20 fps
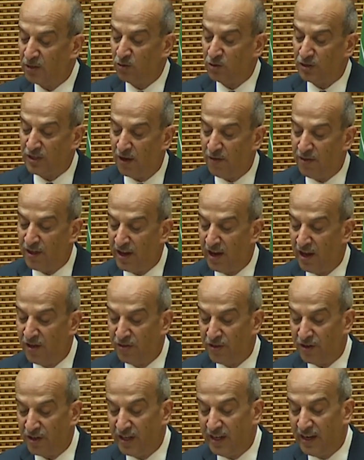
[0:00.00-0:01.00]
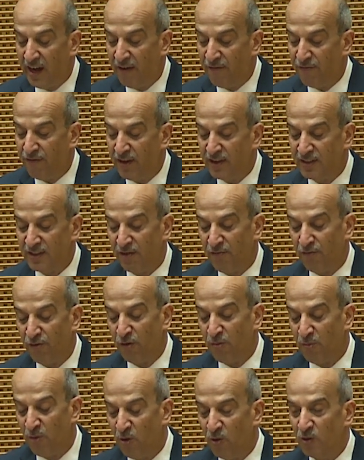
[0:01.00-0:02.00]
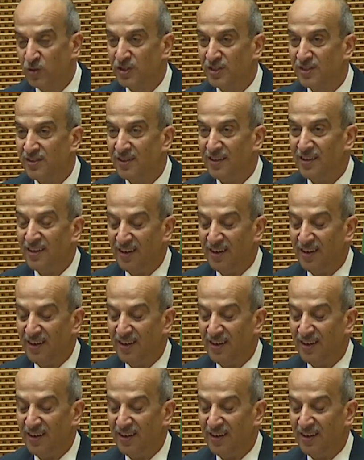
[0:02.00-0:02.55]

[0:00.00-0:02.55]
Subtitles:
2003, and first and foremost,